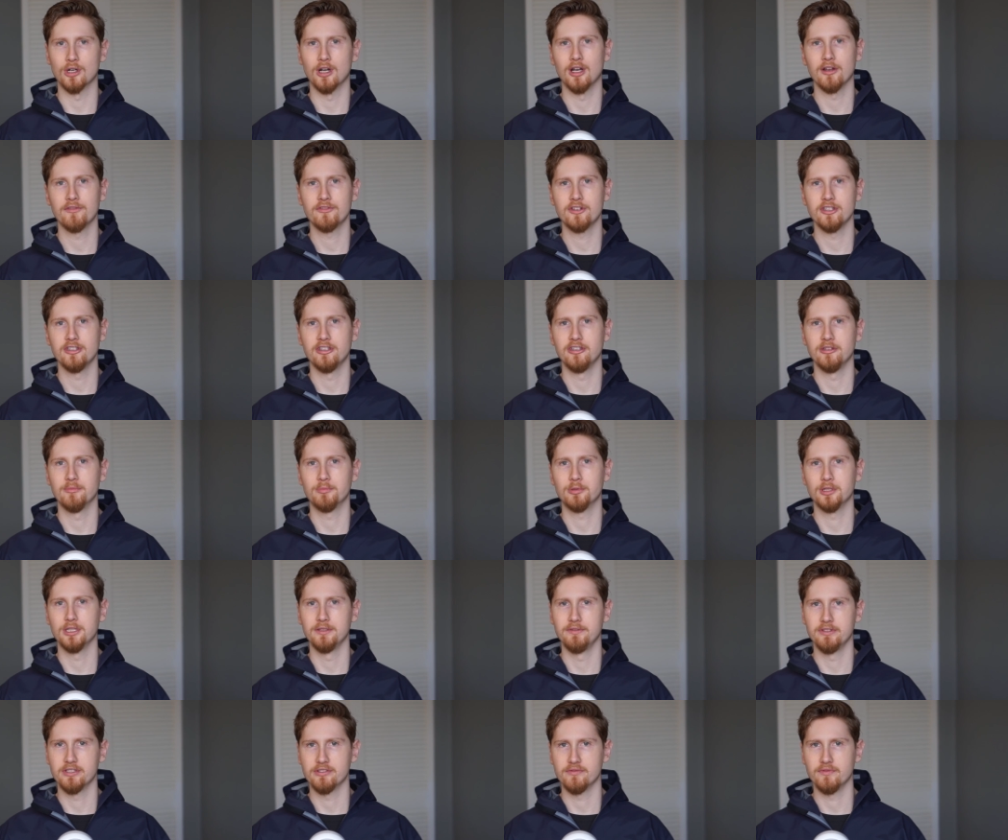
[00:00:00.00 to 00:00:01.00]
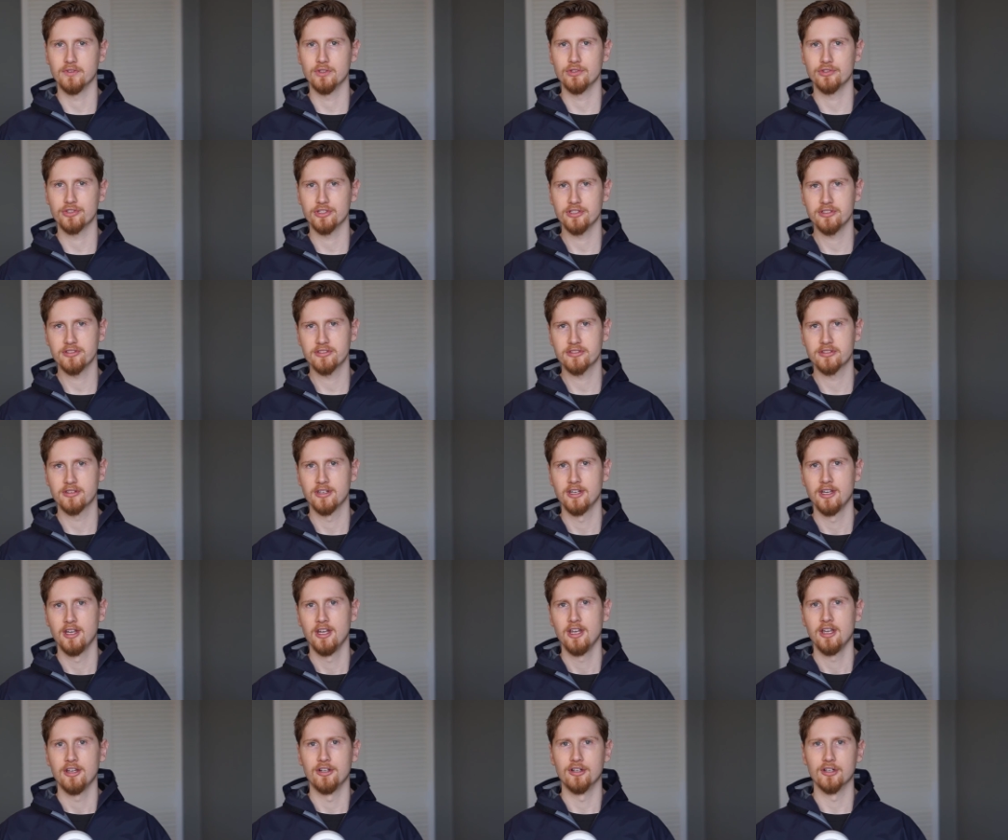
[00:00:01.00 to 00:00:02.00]
often than the previous versions.
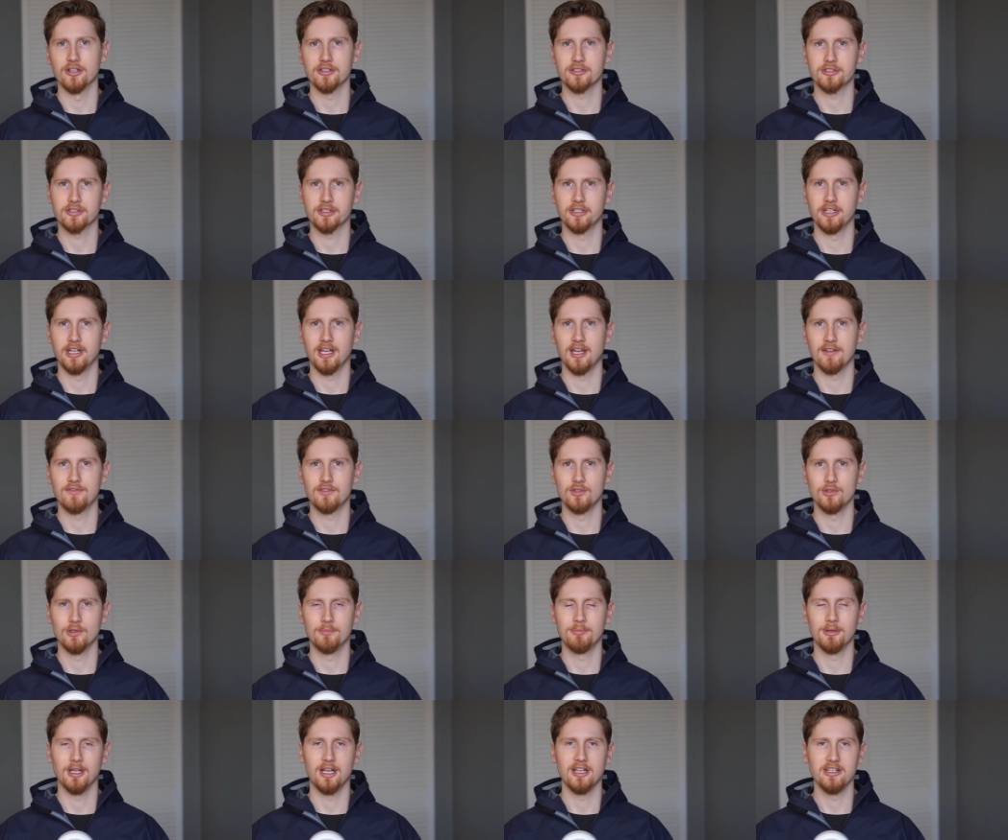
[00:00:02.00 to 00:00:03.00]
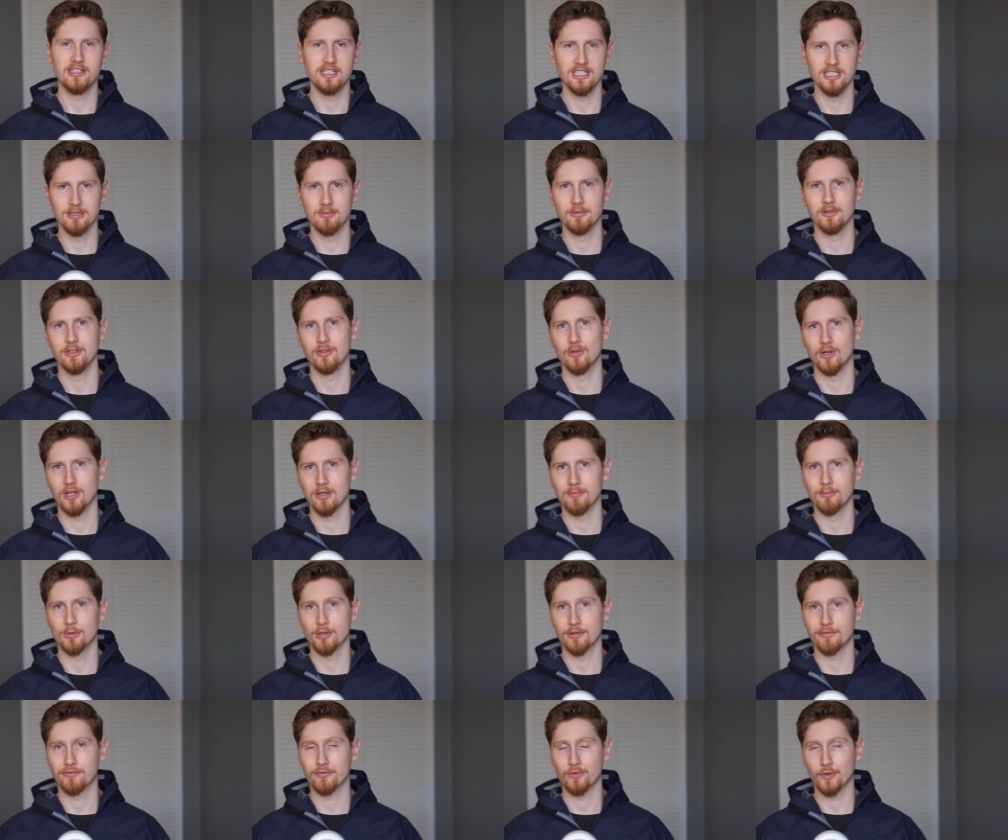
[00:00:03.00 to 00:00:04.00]
You're also going to have to apply DWR
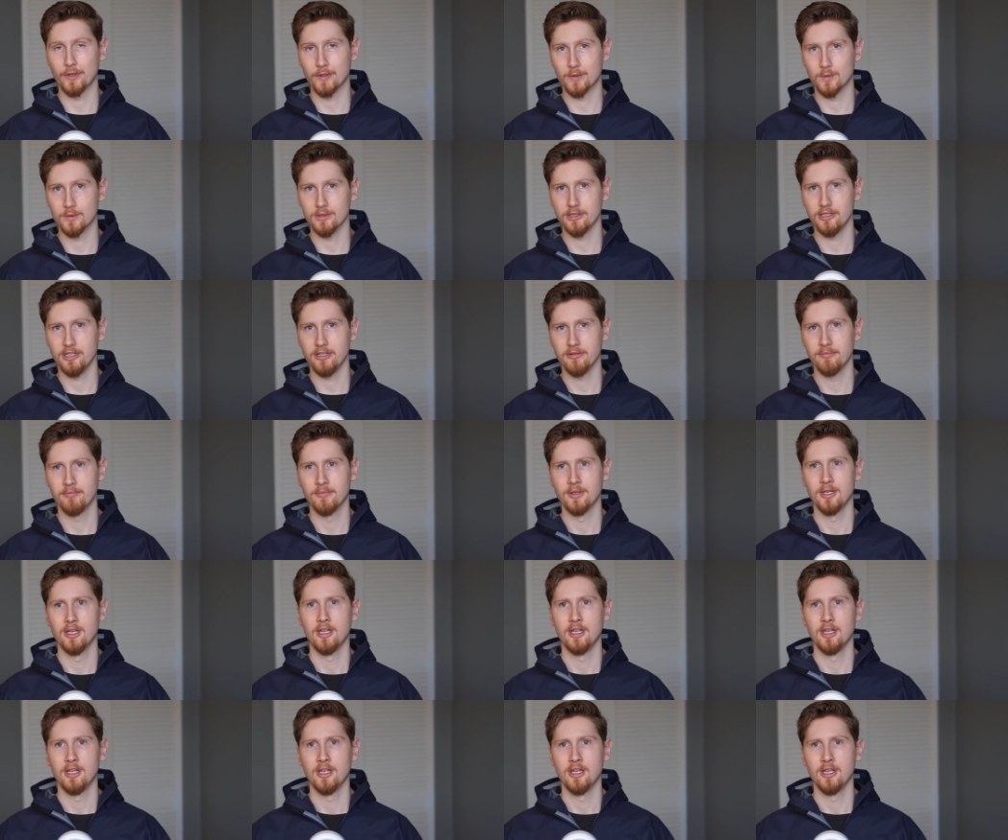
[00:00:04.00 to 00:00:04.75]
more frequently